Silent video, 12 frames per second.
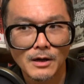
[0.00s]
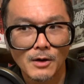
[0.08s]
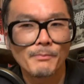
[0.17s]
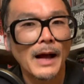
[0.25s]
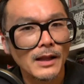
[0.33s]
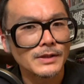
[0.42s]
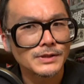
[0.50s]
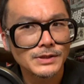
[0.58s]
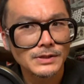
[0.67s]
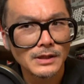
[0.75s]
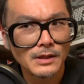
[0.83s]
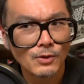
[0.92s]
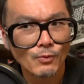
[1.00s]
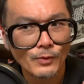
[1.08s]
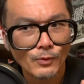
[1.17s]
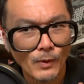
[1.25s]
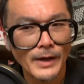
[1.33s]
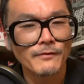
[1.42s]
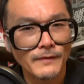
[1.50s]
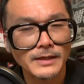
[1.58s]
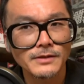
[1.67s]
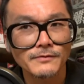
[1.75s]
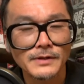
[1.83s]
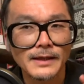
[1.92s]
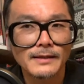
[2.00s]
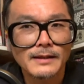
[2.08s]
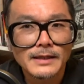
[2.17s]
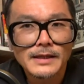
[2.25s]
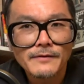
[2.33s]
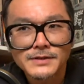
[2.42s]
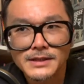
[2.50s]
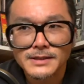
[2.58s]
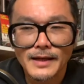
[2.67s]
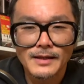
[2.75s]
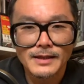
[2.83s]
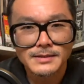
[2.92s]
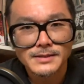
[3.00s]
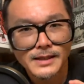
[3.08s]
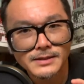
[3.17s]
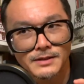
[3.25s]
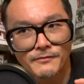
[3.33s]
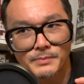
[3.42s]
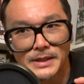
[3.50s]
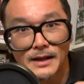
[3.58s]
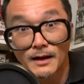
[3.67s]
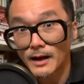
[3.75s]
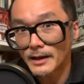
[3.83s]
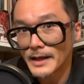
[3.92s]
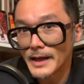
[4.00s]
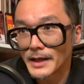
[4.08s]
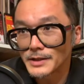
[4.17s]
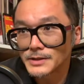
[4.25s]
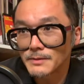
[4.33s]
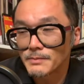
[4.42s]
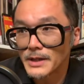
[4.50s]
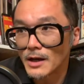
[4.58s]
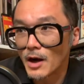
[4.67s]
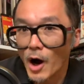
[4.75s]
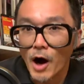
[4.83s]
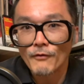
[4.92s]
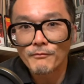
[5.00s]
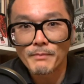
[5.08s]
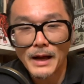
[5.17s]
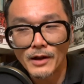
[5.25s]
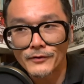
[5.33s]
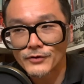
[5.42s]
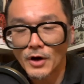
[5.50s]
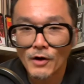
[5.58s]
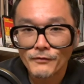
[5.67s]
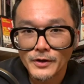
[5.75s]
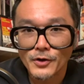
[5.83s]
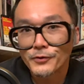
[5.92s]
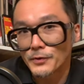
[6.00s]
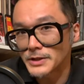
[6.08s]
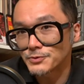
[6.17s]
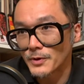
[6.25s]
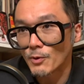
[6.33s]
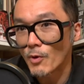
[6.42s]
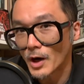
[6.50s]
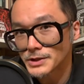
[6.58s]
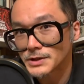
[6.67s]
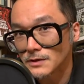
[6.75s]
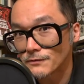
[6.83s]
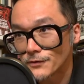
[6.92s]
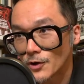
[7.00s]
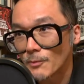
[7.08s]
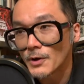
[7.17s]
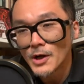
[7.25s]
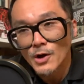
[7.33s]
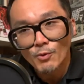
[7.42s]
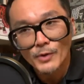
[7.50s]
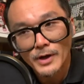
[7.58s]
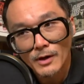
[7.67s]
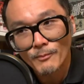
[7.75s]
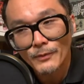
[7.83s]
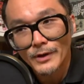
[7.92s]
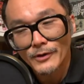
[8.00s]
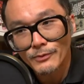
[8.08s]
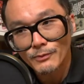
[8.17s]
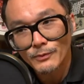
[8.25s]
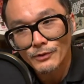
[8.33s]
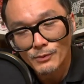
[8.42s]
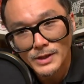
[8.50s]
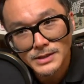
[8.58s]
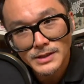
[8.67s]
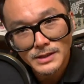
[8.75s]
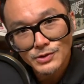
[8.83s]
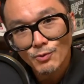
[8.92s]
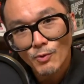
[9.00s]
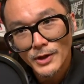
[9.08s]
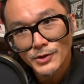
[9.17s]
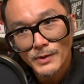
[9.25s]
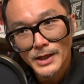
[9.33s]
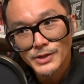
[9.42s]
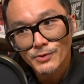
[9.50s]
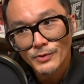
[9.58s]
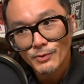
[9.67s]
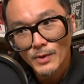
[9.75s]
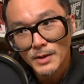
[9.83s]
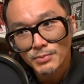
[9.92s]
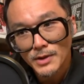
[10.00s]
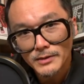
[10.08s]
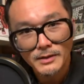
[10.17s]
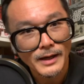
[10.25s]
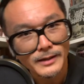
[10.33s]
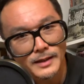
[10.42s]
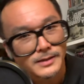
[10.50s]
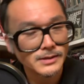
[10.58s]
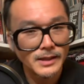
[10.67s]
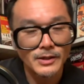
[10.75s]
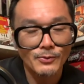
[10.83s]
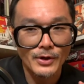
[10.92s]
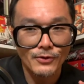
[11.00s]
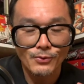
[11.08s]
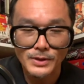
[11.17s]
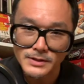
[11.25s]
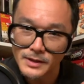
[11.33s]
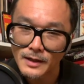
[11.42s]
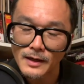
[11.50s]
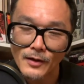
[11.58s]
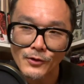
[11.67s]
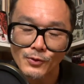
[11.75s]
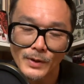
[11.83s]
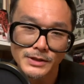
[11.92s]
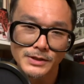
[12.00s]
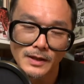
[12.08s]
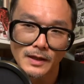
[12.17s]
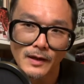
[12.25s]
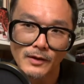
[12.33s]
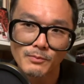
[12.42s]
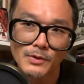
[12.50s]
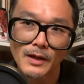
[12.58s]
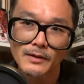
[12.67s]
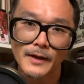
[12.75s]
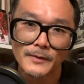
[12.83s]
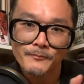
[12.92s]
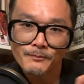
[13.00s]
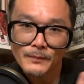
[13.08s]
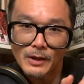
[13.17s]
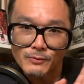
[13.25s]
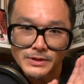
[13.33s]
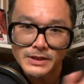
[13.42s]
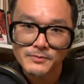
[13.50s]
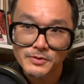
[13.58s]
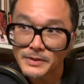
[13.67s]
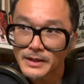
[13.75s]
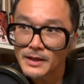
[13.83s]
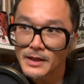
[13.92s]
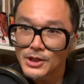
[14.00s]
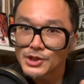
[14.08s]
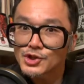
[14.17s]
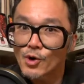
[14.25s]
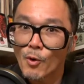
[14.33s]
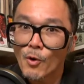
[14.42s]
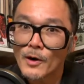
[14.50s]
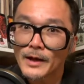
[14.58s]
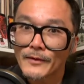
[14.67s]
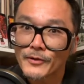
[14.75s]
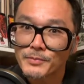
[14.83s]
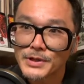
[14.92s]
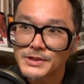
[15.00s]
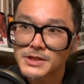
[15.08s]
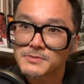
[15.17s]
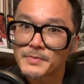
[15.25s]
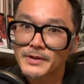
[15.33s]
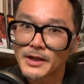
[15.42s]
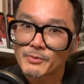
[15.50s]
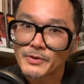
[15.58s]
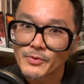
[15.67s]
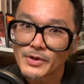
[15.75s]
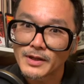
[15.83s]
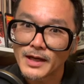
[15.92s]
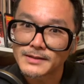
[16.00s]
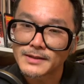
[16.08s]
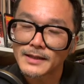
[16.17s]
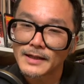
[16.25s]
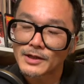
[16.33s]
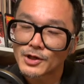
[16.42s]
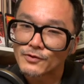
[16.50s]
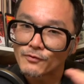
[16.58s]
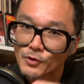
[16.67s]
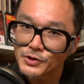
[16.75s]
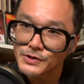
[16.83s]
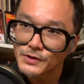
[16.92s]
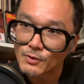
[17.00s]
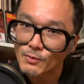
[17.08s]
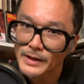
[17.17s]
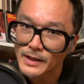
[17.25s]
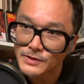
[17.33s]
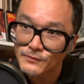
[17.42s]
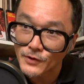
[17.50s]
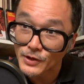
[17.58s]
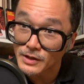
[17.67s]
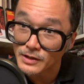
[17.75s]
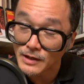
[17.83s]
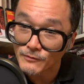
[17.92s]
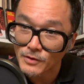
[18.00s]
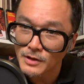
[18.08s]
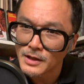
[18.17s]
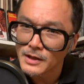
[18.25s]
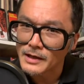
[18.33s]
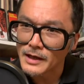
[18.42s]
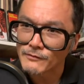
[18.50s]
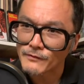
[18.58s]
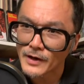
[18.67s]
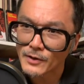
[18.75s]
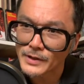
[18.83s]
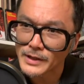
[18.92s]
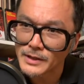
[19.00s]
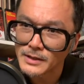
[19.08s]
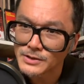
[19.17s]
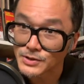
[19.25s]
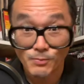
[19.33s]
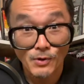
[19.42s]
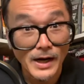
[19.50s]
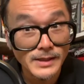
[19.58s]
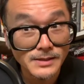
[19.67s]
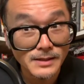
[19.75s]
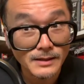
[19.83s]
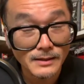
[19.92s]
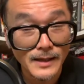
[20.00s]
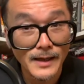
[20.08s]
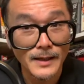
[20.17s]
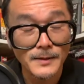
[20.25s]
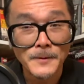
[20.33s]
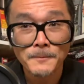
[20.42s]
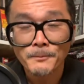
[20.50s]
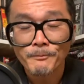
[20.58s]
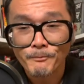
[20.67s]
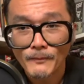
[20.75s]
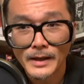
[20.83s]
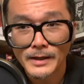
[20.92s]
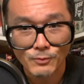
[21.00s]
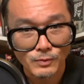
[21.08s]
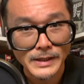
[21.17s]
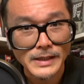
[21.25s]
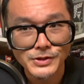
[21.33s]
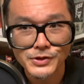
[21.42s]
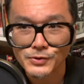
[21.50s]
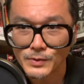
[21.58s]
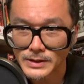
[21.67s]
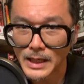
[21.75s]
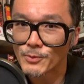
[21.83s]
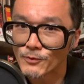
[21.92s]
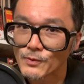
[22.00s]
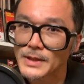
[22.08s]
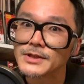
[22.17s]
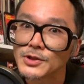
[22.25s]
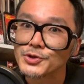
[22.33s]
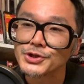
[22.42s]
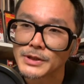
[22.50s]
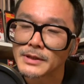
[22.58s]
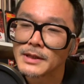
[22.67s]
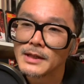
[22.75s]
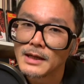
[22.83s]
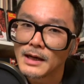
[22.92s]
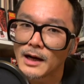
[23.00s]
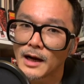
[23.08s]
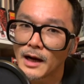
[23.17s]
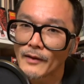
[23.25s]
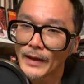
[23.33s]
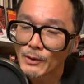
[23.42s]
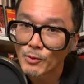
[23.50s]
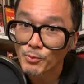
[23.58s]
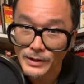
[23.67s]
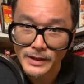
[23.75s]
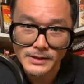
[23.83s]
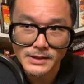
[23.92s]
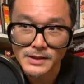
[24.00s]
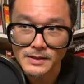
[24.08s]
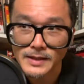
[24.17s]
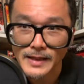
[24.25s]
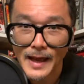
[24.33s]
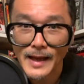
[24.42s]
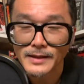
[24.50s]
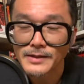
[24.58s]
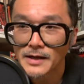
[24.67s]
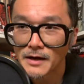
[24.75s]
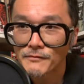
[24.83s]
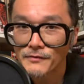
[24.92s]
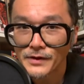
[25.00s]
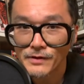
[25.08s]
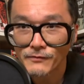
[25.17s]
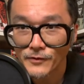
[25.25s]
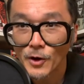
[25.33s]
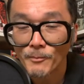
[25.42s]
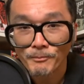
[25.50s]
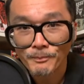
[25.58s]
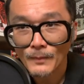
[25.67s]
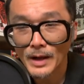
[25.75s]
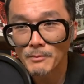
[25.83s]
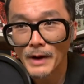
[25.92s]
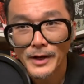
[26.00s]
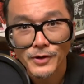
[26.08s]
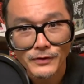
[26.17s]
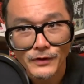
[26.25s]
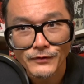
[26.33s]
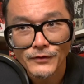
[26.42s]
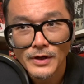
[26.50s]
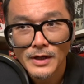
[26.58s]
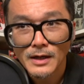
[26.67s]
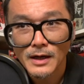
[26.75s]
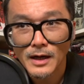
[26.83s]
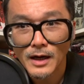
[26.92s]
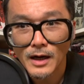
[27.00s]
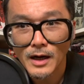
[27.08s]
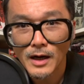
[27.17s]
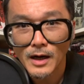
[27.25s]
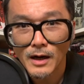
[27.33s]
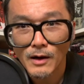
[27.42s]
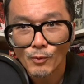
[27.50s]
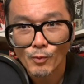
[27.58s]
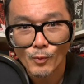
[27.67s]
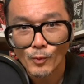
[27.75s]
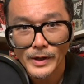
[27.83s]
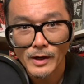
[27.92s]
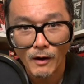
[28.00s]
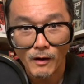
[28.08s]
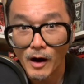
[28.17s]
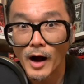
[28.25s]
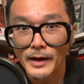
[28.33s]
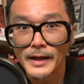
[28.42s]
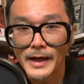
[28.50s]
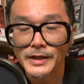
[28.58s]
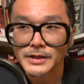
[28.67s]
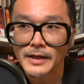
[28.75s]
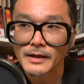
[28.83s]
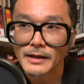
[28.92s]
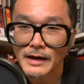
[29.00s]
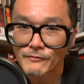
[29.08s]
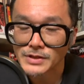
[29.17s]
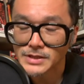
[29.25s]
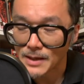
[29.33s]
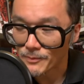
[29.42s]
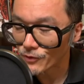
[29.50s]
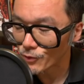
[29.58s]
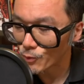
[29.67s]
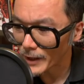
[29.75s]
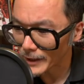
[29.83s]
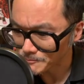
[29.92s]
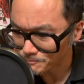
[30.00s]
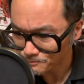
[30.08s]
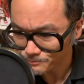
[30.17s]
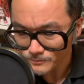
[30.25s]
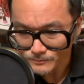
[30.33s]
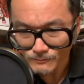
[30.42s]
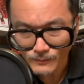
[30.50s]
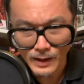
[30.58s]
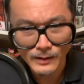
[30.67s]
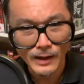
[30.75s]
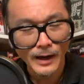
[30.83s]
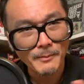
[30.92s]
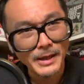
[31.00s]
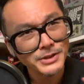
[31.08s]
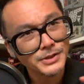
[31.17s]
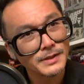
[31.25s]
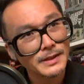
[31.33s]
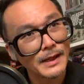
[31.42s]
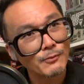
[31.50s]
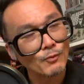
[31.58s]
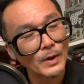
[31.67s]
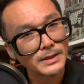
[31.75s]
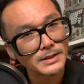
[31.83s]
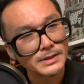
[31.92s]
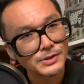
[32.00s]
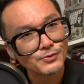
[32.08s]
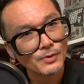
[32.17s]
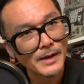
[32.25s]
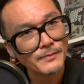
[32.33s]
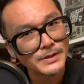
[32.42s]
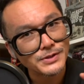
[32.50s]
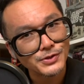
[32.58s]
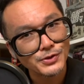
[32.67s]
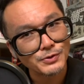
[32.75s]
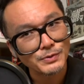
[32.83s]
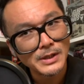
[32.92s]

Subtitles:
balanced quite effectively, and it gives us, I think, a sense of being on edge and being off balance, off kilter as we are watching the film. We are thrust into one direction with one plot line, and suddenly we are thrust in another direction, another plot line, and we seem to be torn at the pieces, but then we realize that it converges in a way that's very clever and very surprising, and it leads to a type of resolution that will bring us to the end of the film. And my goodness, we are on edge, I think, every step of the way. Now, I mentioned that one can describe these two